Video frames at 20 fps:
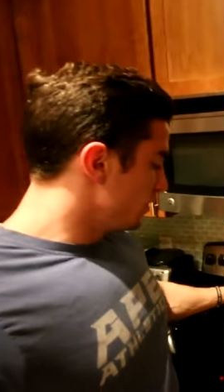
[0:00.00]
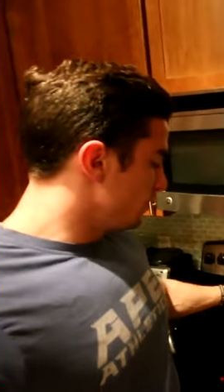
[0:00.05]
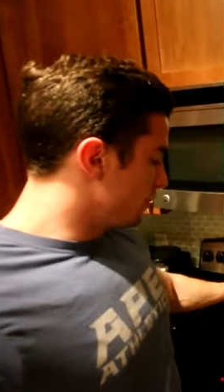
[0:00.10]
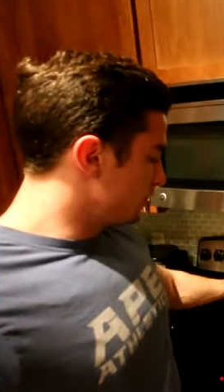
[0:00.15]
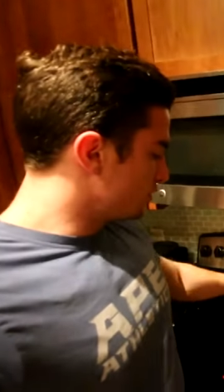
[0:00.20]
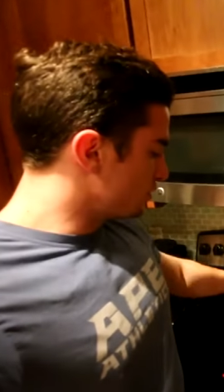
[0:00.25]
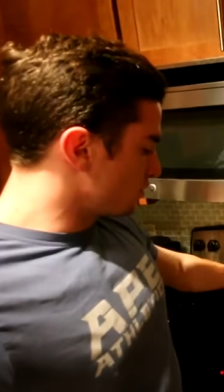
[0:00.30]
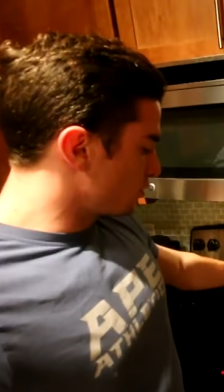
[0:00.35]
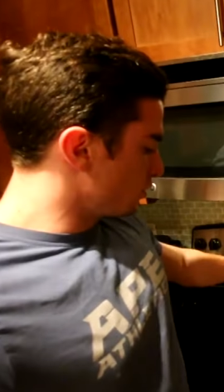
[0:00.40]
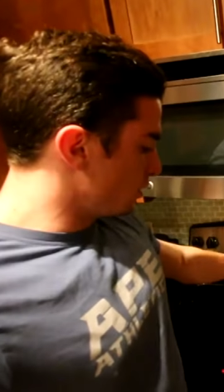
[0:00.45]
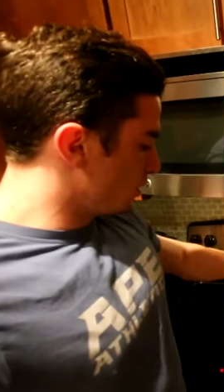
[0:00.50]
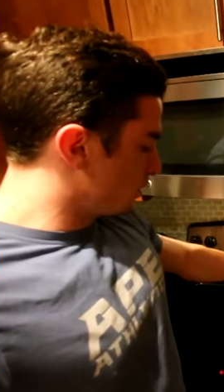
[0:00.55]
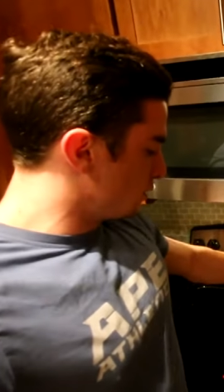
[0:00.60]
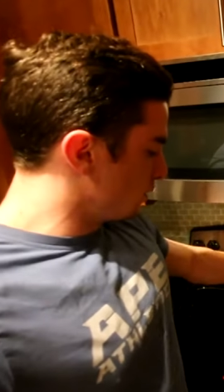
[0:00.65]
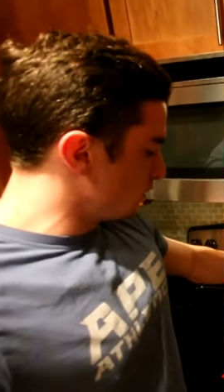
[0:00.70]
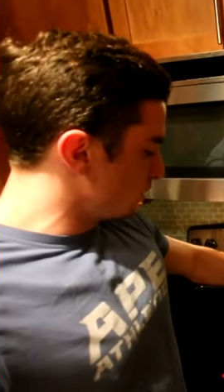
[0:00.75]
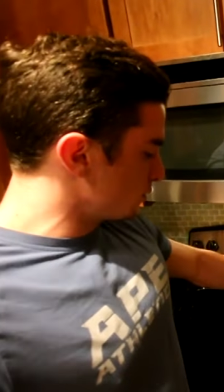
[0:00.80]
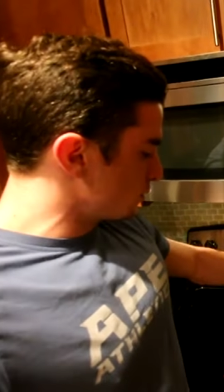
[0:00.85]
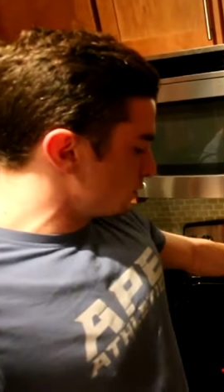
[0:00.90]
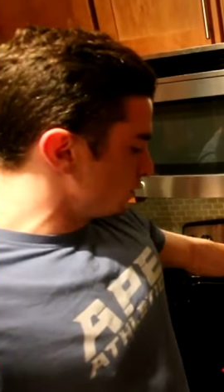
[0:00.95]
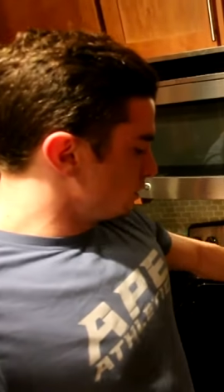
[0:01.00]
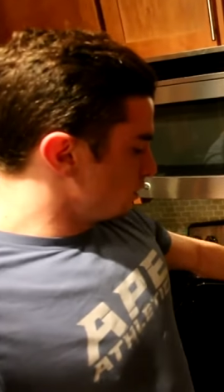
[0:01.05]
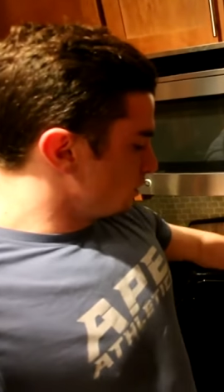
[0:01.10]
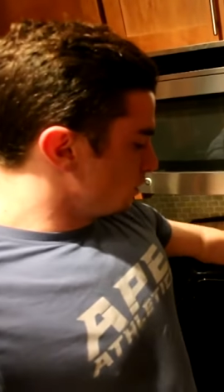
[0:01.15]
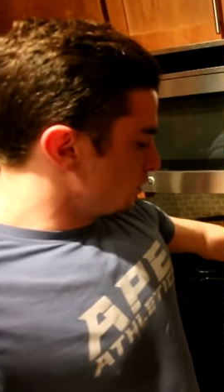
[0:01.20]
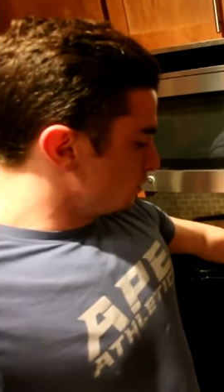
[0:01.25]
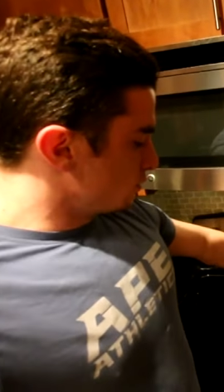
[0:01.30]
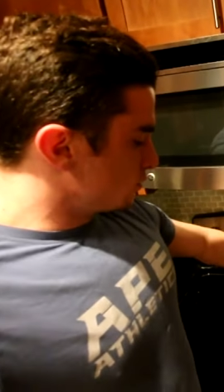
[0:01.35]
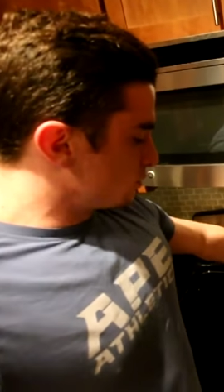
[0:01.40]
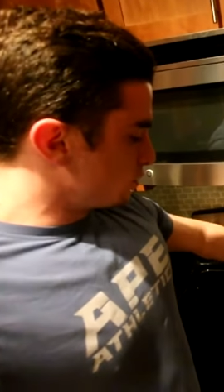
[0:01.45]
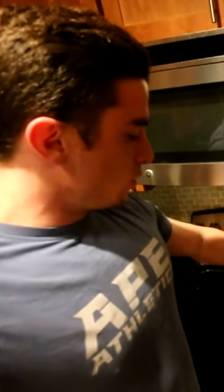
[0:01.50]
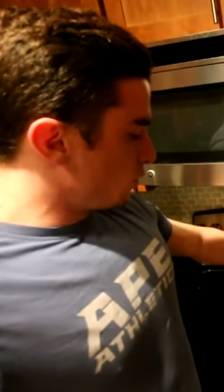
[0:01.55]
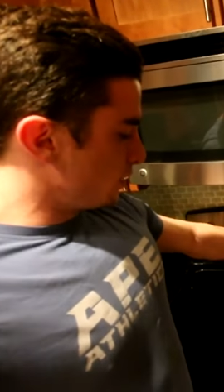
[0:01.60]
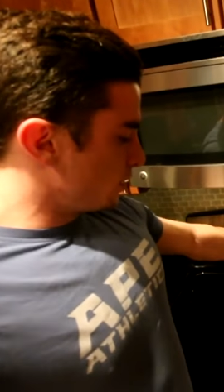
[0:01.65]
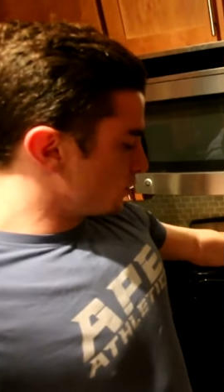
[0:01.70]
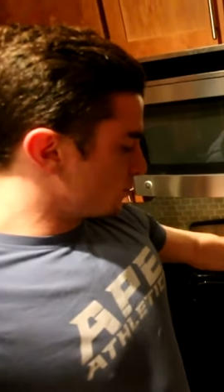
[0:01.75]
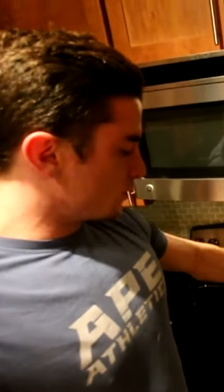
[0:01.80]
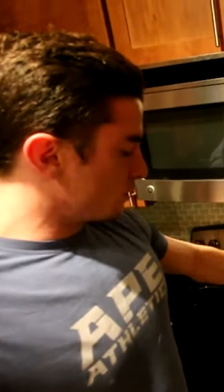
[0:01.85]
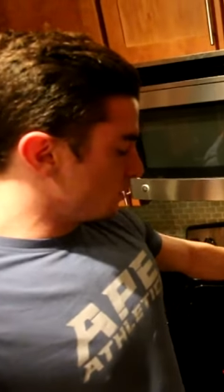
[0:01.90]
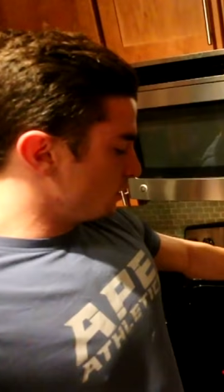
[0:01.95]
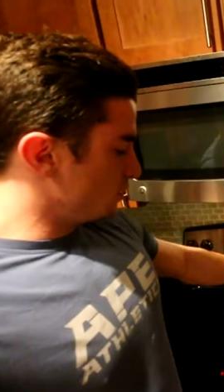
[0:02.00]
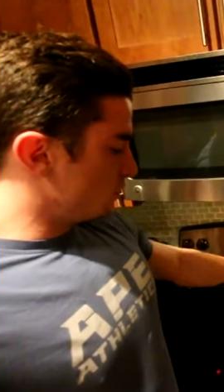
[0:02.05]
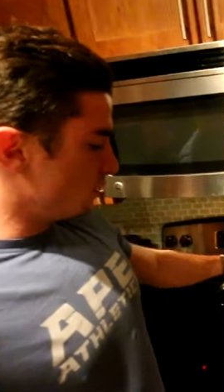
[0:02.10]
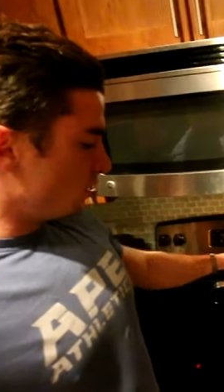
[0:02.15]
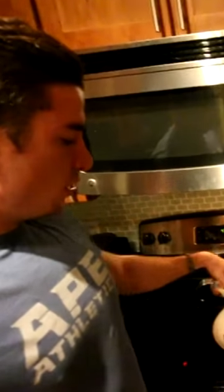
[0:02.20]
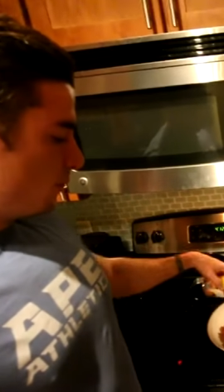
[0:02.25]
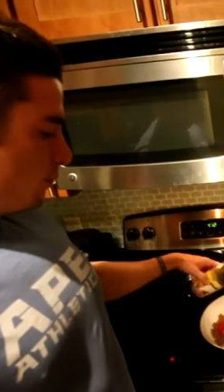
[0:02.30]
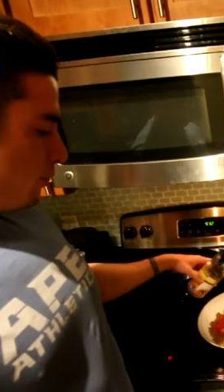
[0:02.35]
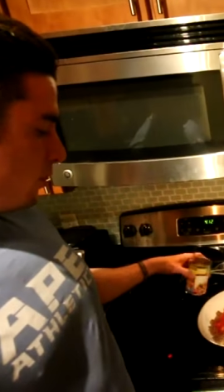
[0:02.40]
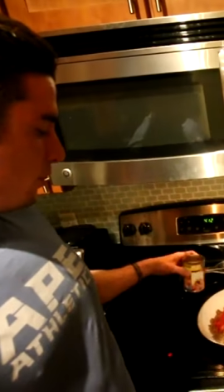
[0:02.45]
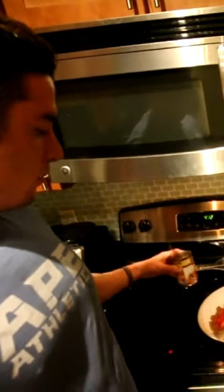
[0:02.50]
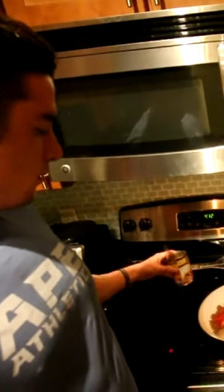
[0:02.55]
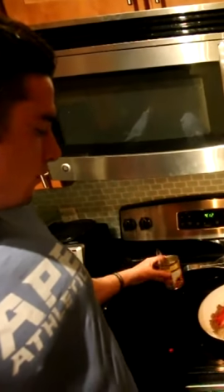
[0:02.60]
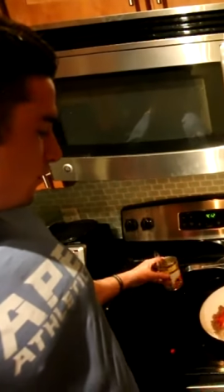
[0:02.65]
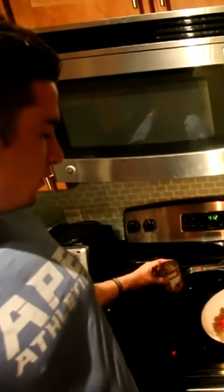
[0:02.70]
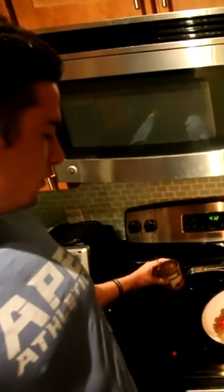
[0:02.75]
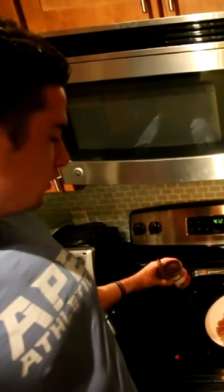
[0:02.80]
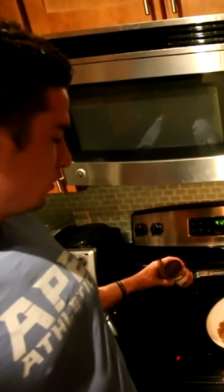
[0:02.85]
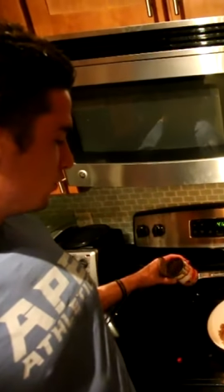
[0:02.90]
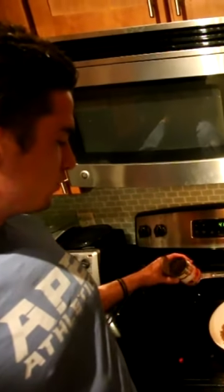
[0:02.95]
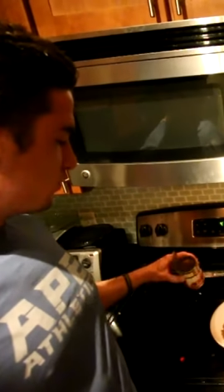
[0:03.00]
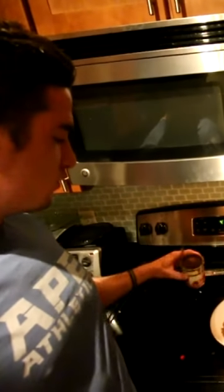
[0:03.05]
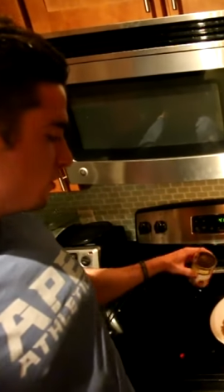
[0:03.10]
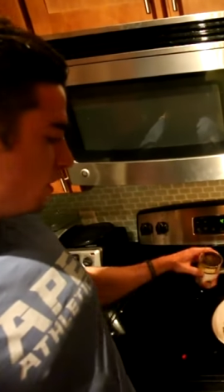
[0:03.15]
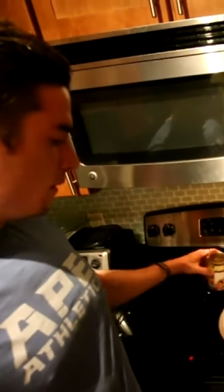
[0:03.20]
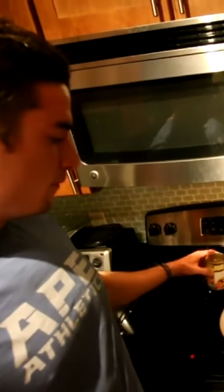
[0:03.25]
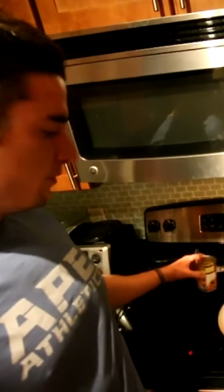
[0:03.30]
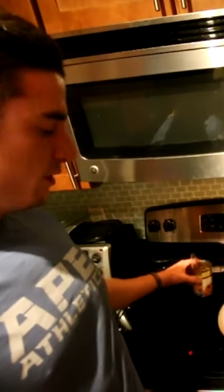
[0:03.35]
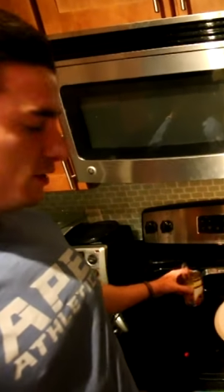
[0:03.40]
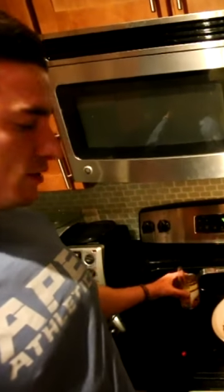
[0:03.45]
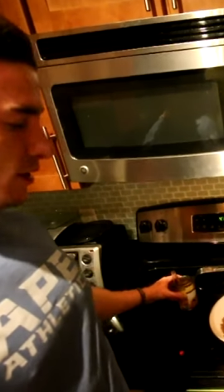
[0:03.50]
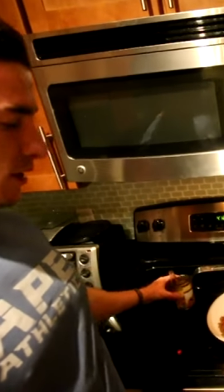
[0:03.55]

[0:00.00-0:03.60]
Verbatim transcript: This is already cooked, so we are just gonna dump, you just dump these